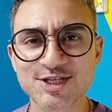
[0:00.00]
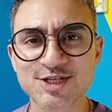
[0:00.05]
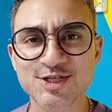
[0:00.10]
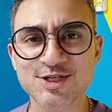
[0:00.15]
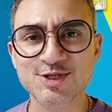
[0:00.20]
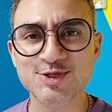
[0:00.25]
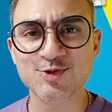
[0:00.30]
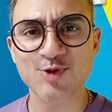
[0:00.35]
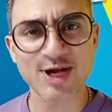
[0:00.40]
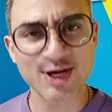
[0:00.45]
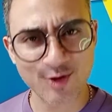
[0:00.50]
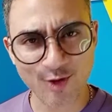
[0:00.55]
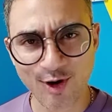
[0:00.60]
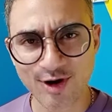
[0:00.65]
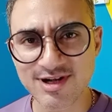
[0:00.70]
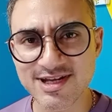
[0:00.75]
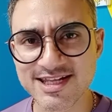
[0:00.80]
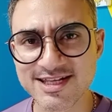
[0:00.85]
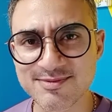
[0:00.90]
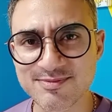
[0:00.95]
So I
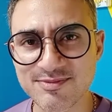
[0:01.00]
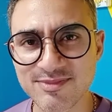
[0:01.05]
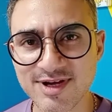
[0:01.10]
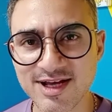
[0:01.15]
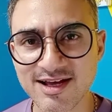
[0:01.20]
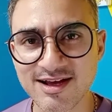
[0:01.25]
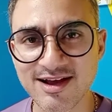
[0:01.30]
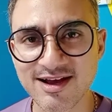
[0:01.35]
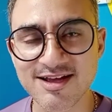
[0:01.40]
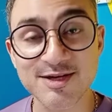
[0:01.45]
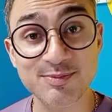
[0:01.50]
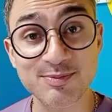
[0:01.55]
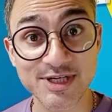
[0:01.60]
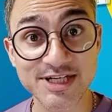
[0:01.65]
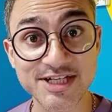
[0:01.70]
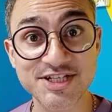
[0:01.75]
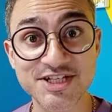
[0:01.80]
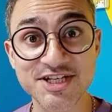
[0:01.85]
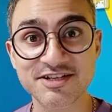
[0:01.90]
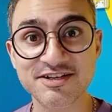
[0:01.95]
called them. I
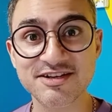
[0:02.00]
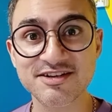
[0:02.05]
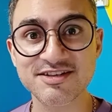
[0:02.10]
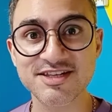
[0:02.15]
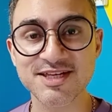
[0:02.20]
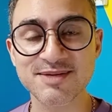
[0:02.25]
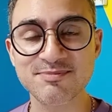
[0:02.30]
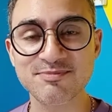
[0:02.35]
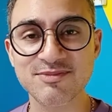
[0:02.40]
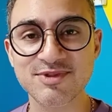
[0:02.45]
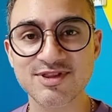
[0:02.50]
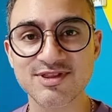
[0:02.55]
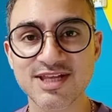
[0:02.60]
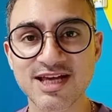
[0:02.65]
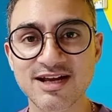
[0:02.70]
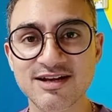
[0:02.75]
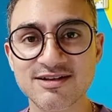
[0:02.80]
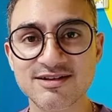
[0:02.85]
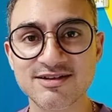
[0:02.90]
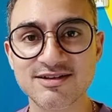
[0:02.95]
appreciated them
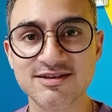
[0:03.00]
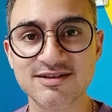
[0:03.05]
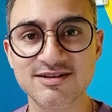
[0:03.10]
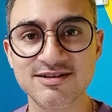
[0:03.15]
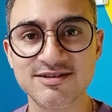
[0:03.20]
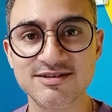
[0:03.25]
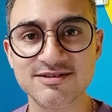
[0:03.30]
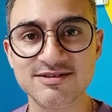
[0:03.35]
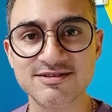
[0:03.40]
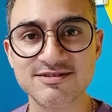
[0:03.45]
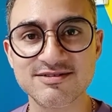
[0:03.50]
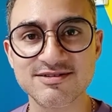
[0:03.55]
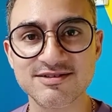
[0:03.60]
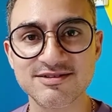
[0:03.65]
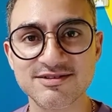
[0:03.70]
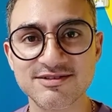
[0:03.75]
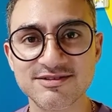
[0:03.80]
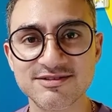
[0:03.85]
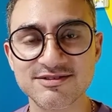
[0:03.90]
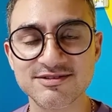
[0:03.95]
that uh,
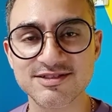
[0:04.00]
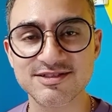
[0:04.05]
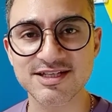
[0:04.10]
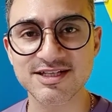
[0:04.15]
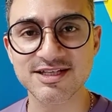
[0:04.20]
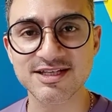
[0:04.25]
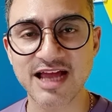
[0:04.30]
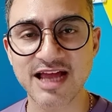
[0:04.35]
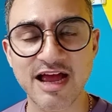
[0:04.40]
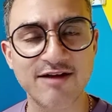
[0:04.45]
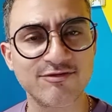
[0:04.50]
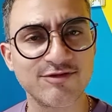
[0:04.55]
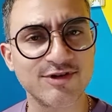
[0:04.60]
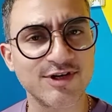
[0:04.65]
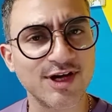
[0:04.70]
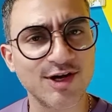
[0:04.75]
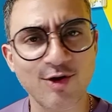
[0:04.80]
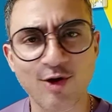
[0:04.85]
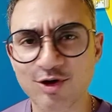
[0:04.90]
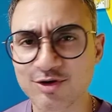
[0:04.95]
they have
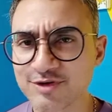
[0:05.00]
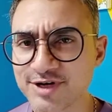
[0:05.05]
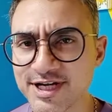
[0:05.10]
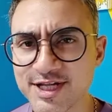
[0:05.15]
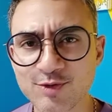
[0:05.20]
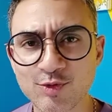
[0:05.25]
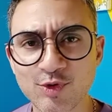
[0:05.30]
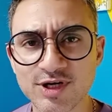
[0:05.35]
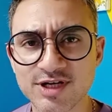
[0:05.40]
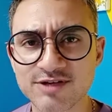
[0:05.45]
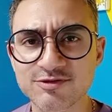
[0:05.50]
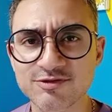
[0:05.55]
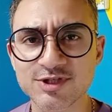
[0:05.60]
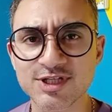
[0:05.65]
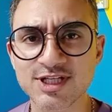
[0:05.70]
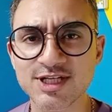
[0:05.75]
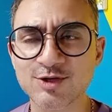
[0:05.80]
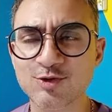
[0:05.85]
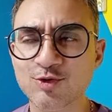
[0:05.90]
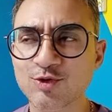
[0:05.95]
done already whatever
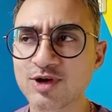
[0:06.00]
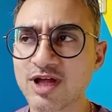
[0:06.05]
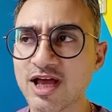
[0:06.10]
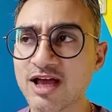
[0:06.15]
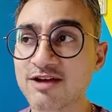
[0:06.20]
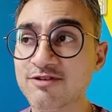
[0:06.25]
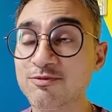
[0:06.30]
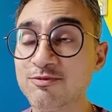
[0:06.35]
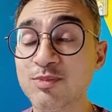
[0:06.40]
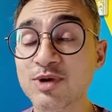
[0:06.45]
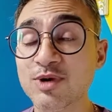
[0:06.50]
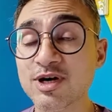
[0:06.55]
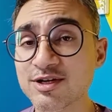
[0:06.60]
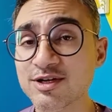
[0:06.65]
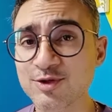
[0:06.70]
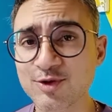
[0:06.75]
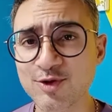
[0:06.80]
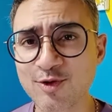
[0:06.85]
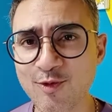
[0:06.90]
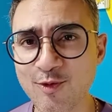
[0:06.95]
they could have, but you know
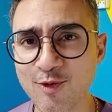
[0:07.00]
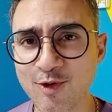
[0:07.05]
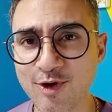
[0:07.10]
what?